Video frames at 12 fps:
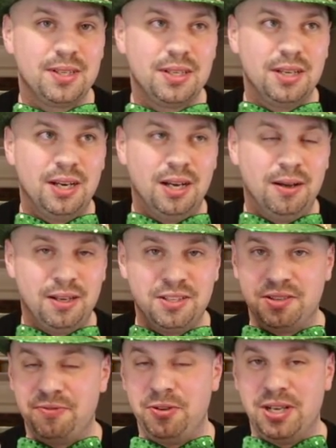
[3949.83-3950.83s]

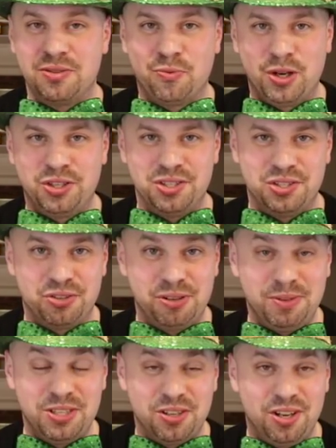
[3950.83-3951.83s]
Because if you guys have watched this
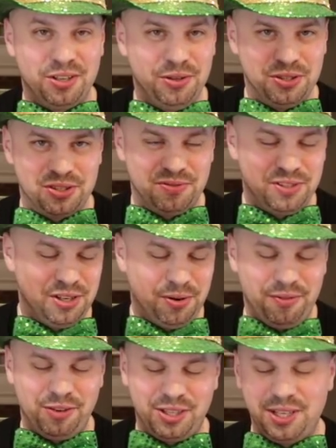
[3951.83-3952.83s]
stream this long, you deserve to know
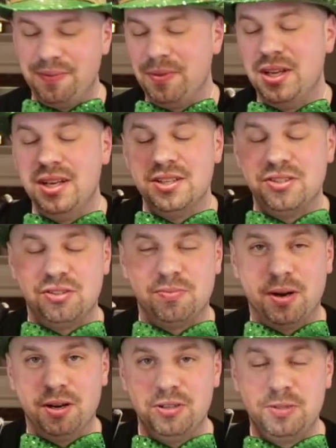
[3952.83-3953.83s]
everything. So
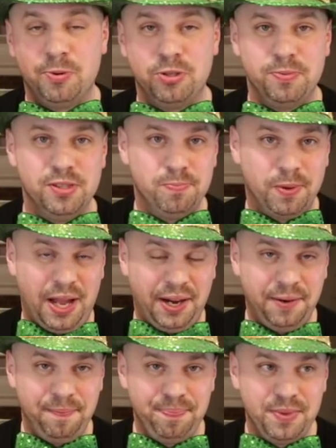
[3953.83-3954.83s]
tomorrow is Bushmills
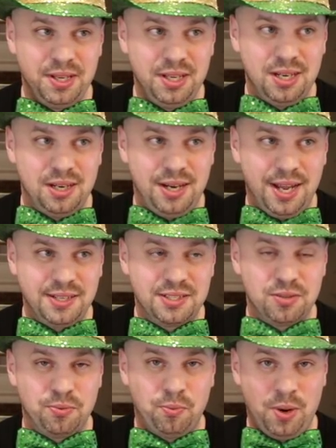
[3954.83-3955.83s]
Black.
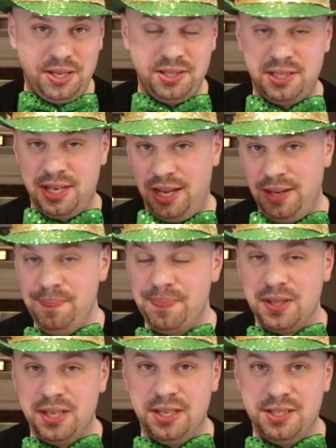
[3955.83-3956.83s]
Next Wednesday
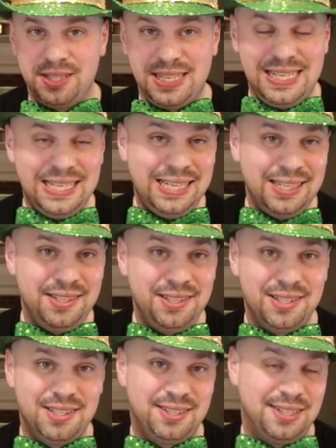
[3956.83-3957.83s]
is
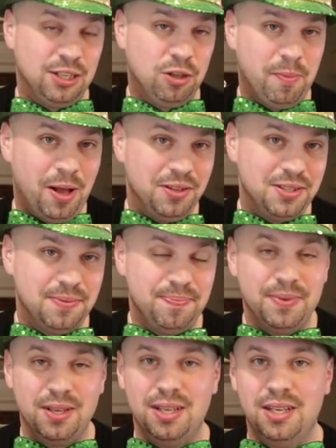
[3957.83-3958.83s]
Egan's Single Malt.
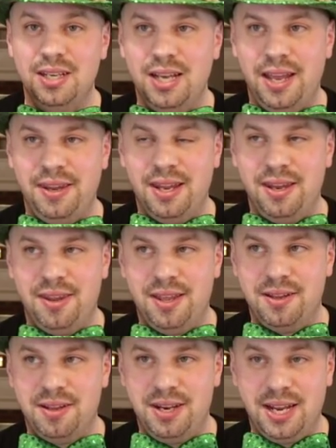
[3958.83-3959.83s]
And then
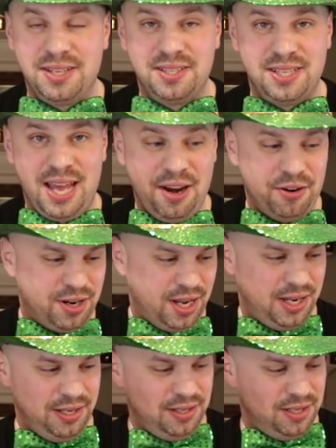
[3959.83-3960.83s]
the next
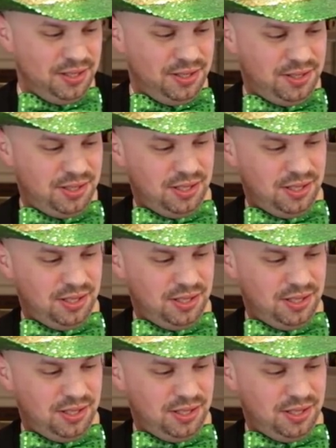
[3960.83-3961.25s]
Saturday is